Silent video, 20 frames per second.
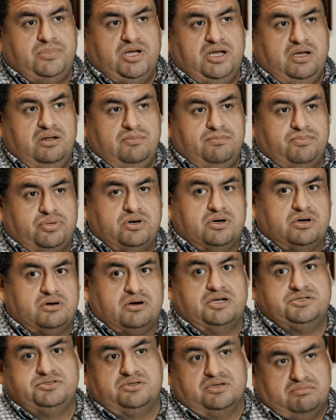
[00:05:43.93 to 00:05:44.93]
and per
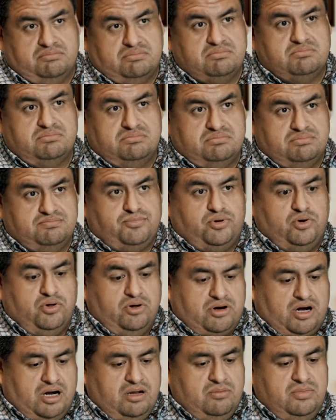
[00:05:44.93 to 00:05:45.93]
graduate
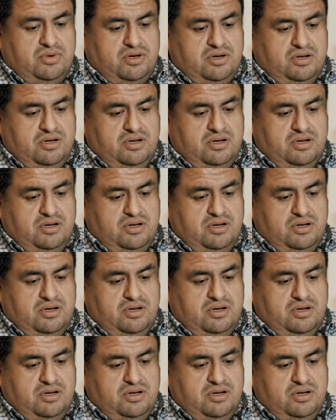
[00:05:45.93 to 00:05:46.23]
program.